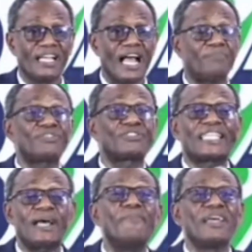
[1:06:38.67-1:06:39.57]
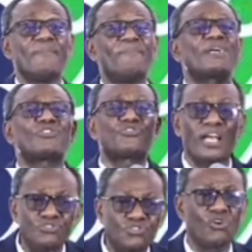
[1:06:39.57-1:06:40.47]
I'm t- my
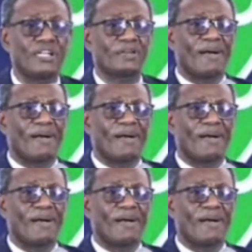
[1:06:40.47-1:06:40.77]
sensual, my